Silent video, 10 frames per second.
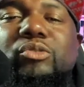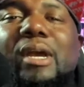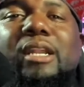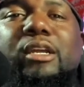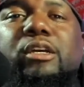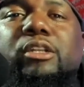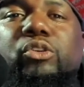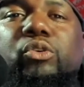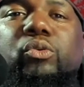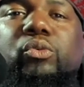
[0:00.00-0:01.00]
You got a good
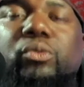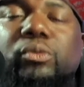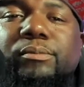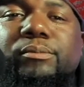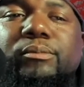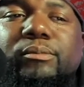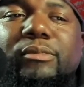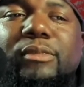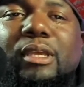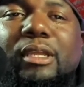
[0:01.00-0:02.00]
dude.
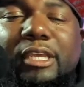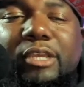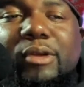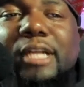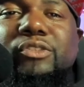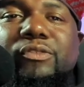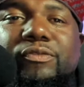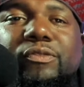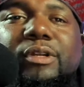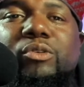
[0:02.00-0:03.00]
And then you got your
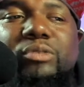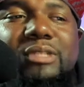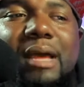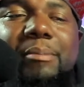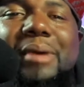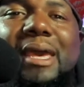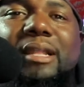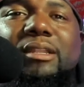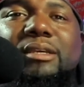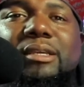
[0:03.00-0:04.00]
friend who's not
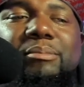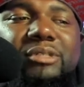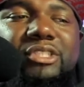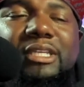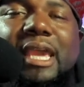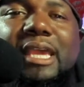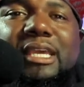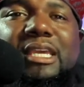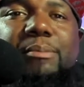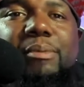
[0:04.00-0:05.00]
bad-looking, but she can't
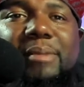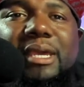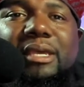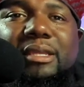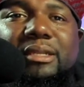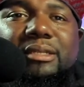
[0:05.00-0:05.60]
keep a man.